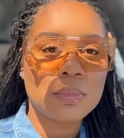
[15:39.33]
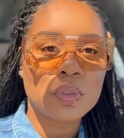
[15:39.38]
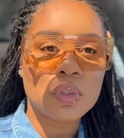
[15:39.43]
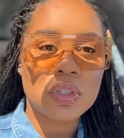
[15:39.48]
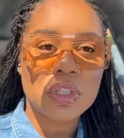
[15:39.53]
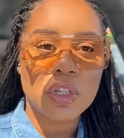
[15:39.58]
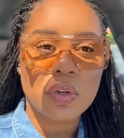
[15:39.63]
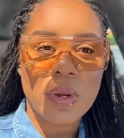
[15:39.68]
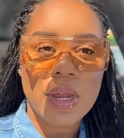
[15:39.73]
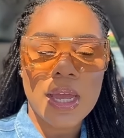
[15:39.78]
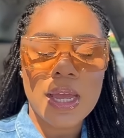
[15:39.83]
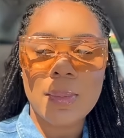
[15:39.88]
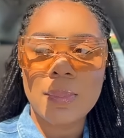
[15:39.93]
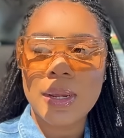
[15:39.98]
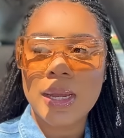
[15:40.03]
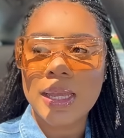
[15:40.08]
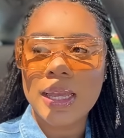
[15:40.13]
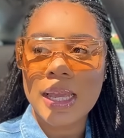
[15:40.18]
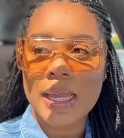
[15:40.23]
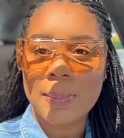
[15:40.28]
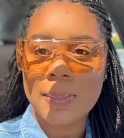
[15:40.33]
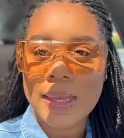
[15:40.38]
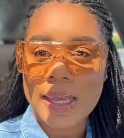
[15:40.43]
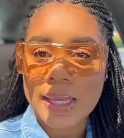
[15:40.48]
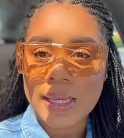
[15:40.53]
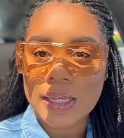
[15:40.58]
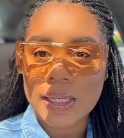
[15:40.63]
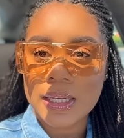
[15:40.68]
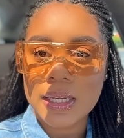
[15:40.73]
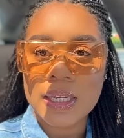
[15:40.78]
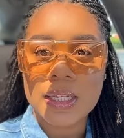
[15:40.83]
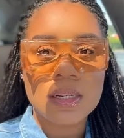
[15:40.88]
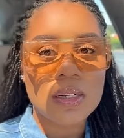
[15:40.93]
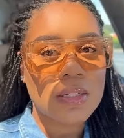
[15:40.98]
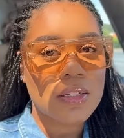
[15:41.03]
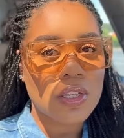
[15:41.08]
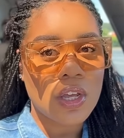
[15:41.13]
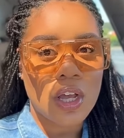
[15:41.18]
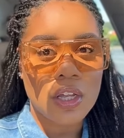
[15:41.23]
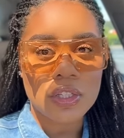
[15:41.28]
Juicy Crab, but I came back in to
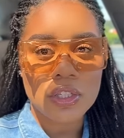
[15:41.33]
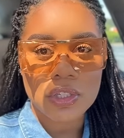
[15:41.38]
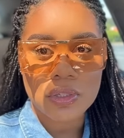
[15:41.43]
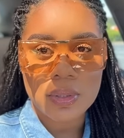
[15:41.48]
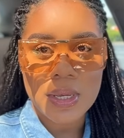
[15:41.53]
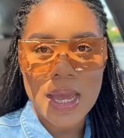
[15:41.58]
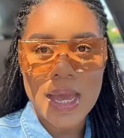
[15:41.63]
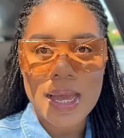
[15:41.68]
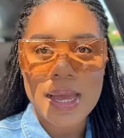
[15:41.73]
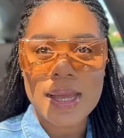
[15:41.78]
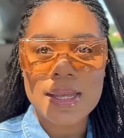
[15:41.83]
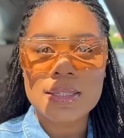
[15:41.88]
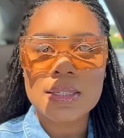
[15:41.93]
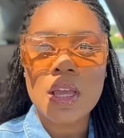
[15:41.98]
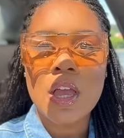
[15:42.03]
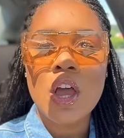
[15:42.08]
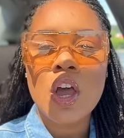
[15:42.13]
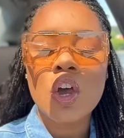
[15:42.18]
talk to you guys